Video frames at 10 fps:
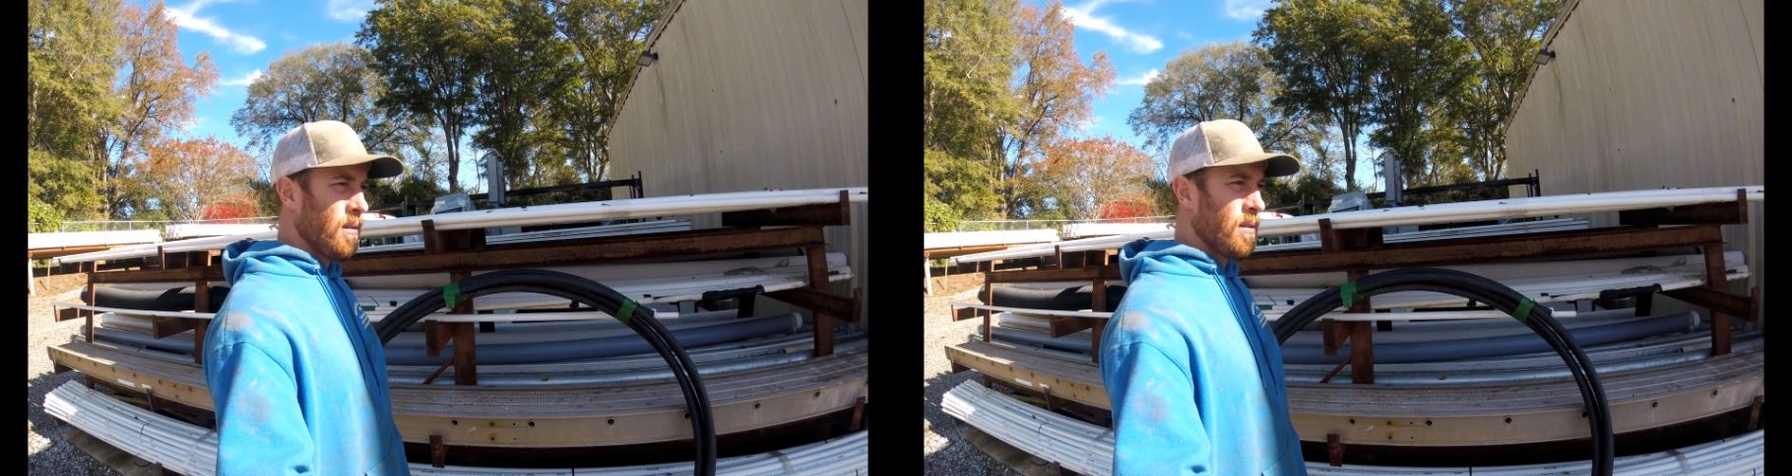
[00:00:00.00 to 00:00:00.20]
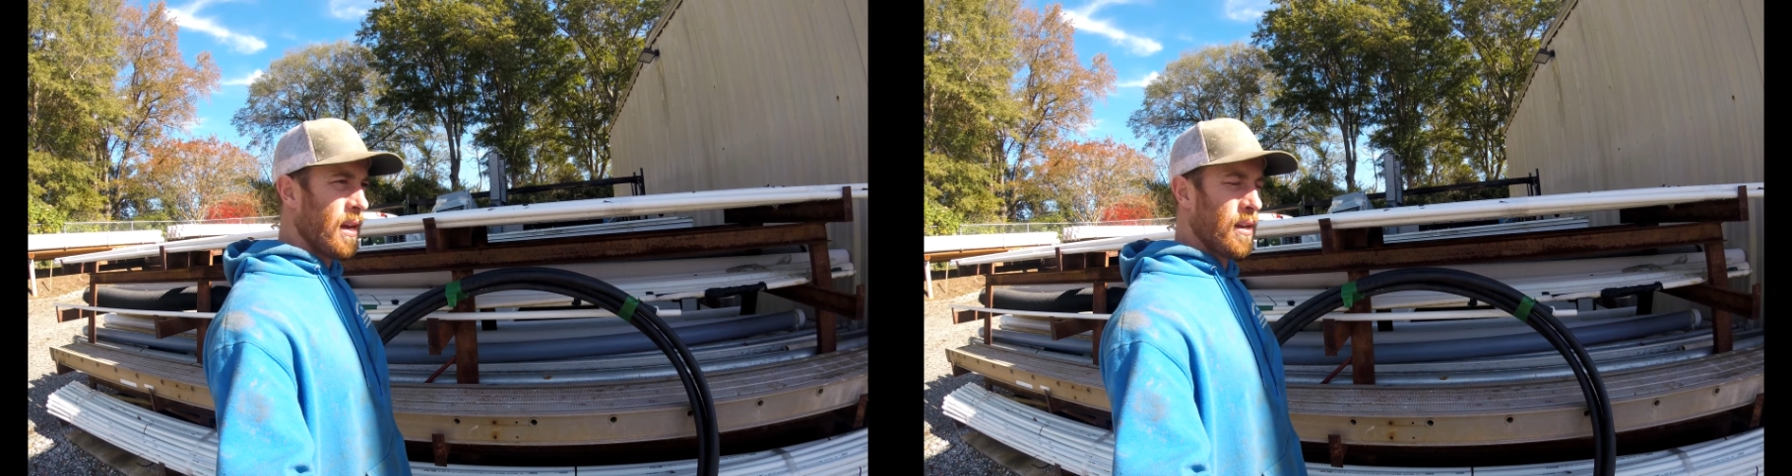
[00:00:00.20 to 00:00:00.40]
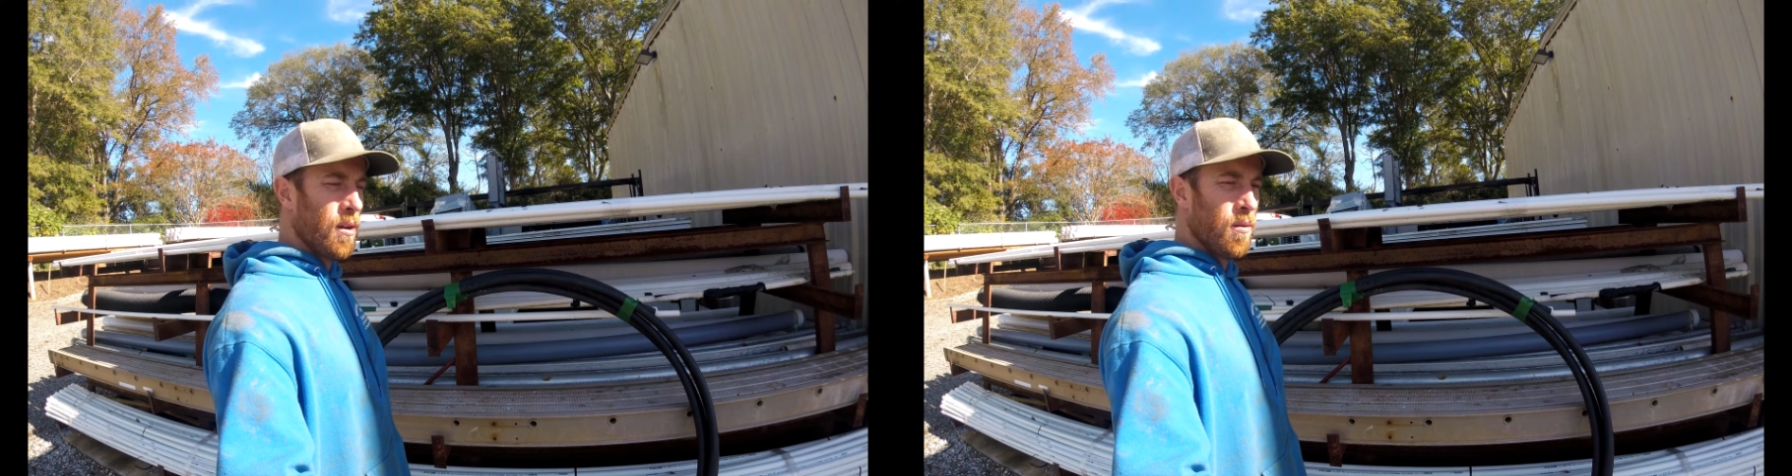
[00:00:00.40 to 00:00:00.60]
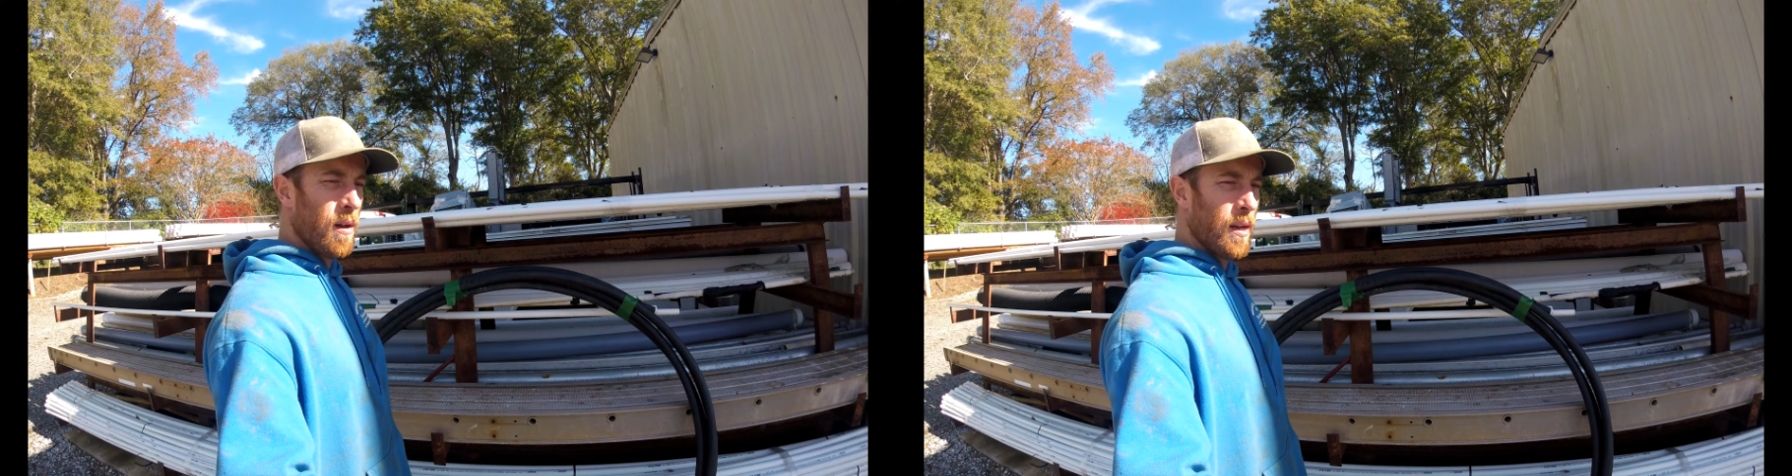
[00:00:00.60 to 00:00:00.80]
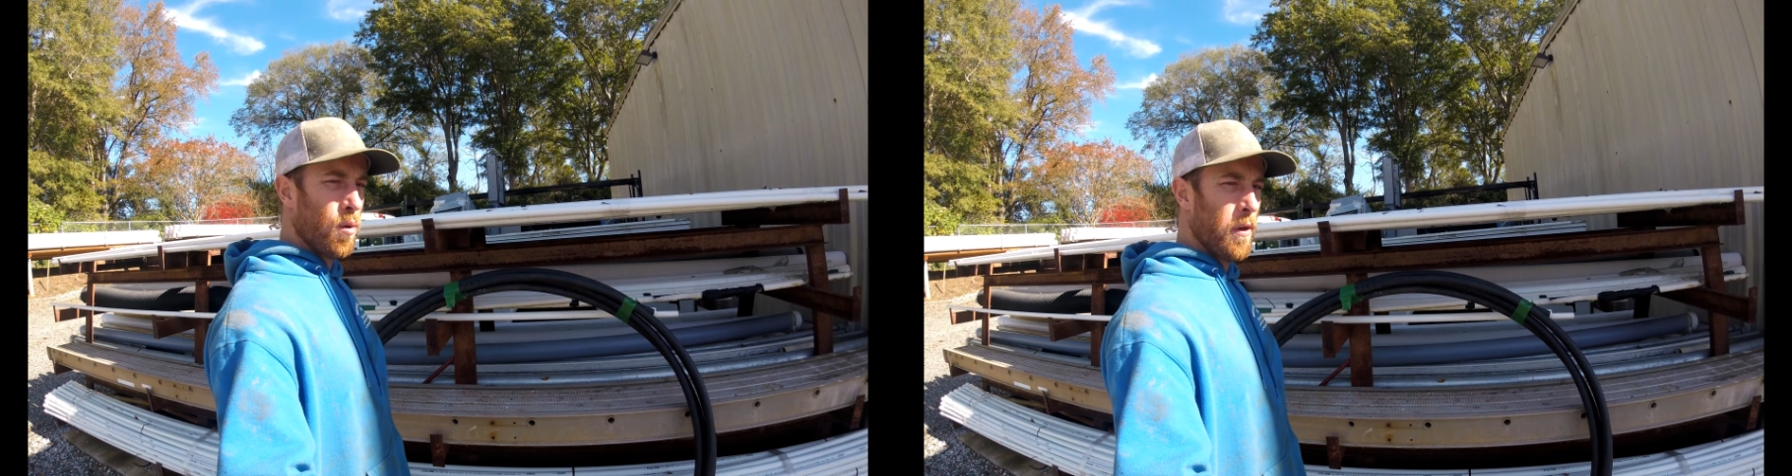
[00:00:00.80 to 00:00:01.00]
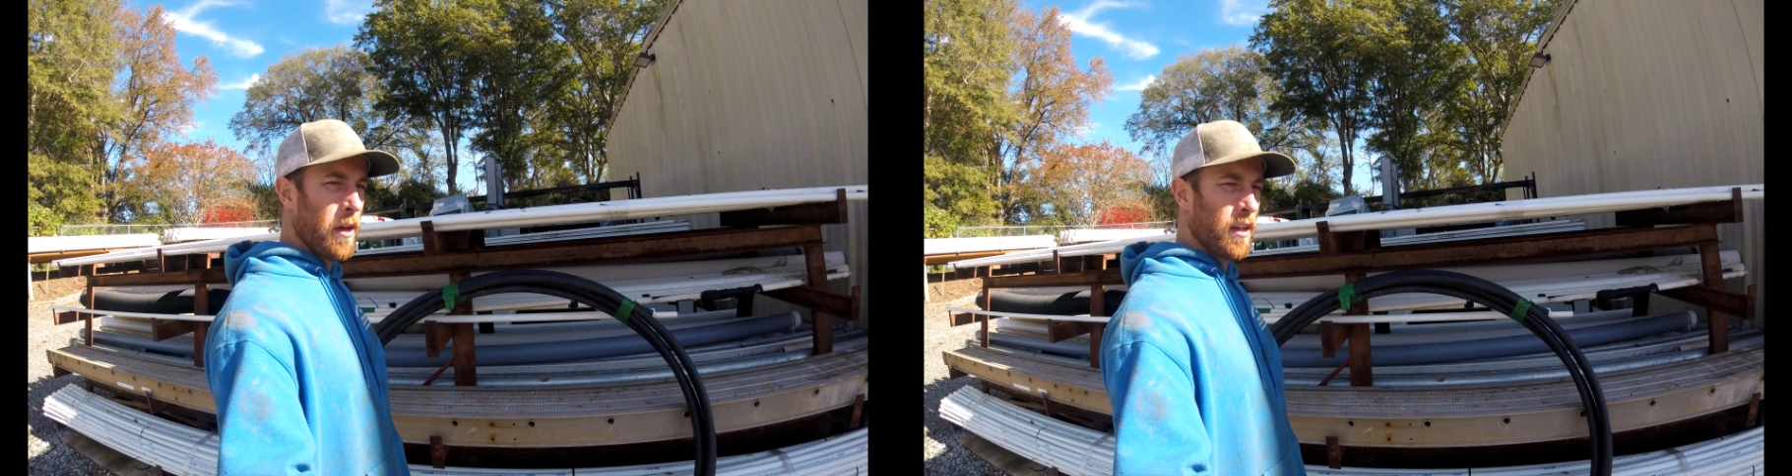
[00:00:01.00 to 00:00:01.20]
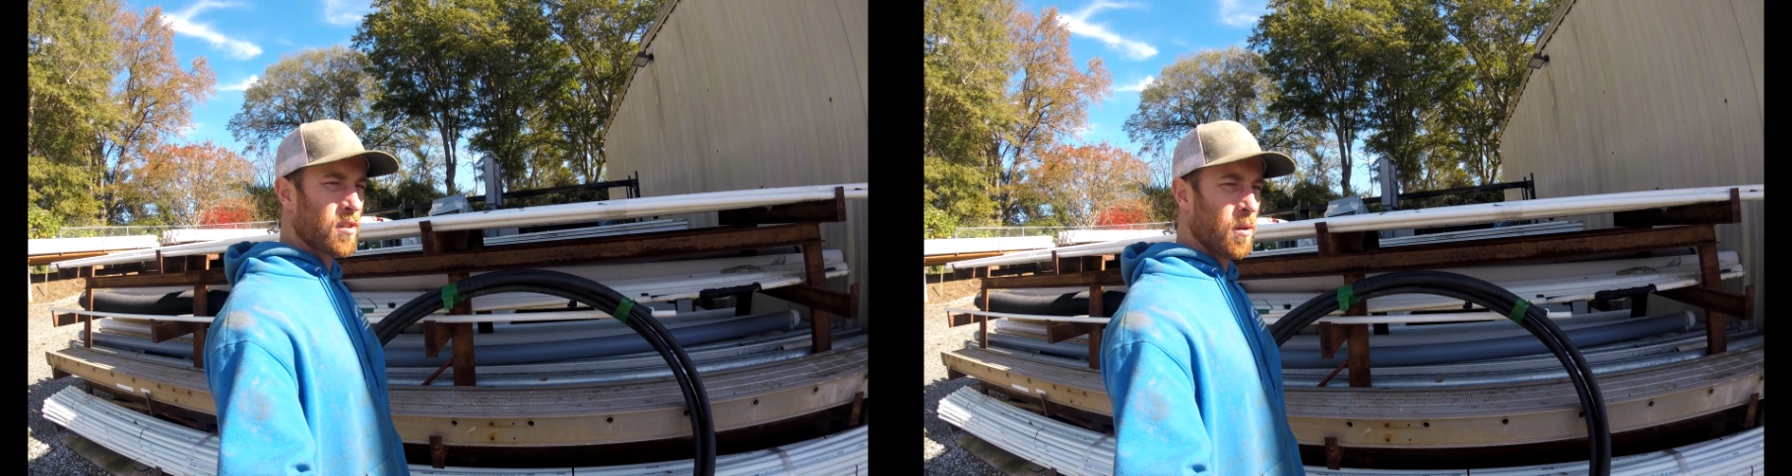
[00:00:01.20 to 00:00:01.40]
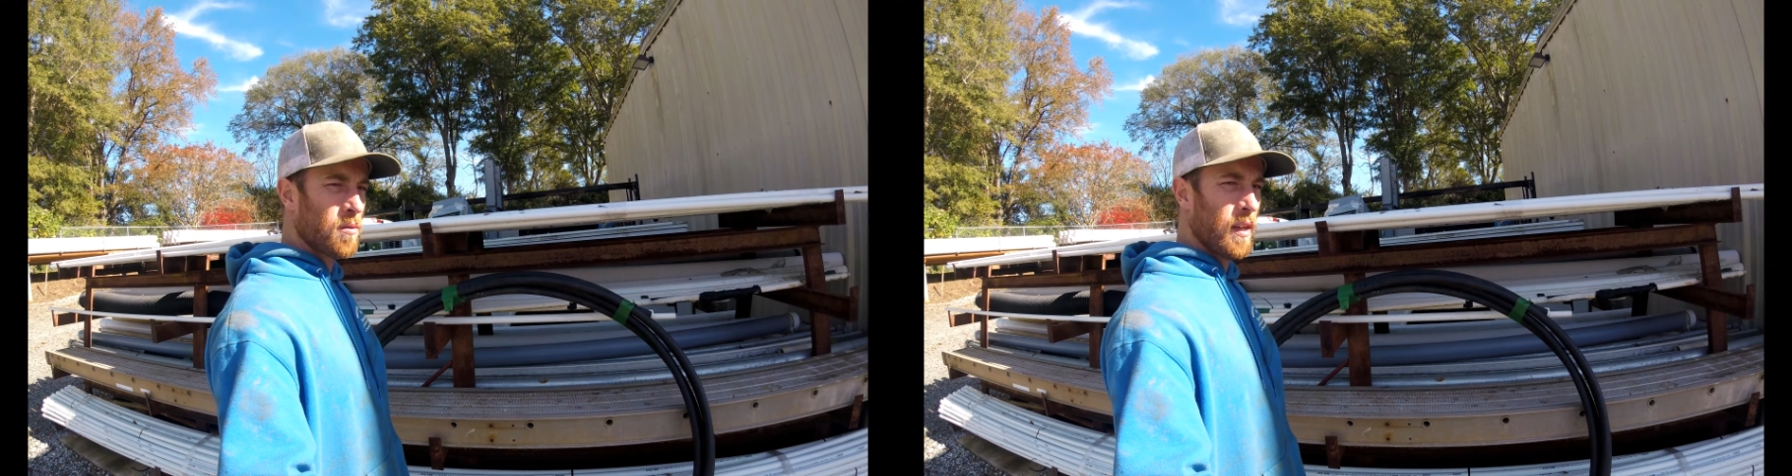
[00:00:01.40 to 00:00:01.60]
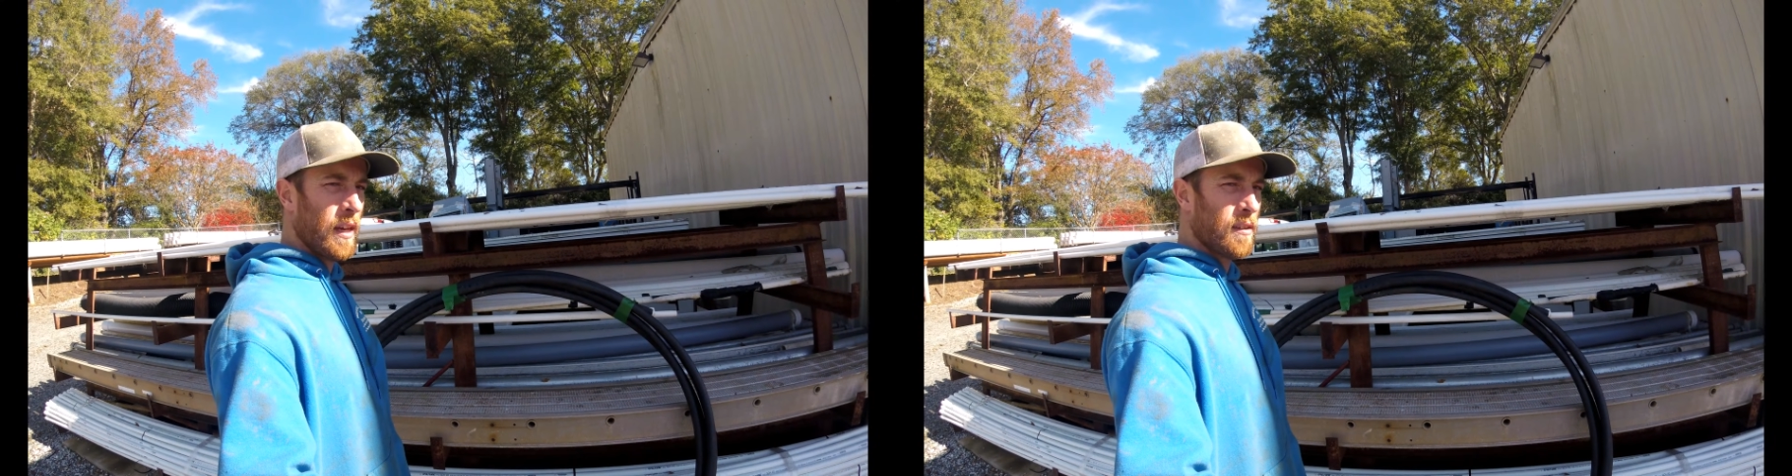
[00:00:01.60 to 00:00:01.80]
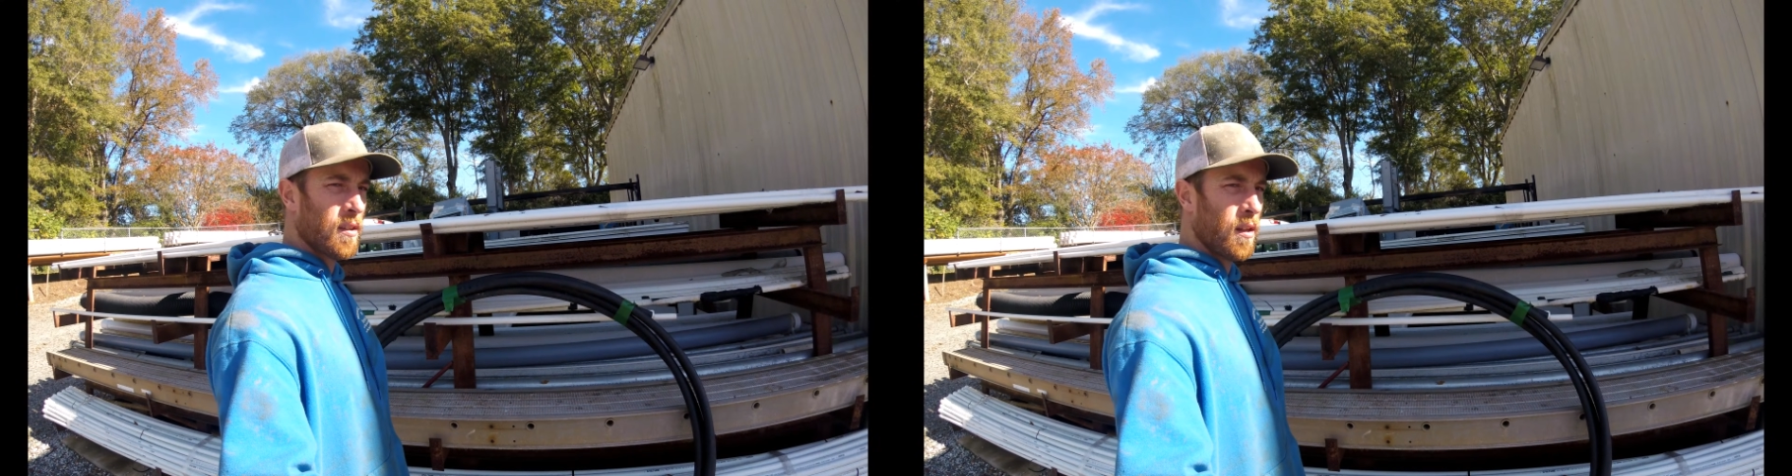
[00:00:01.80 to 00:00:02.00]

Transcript: yeah, I know, I know well external tanks and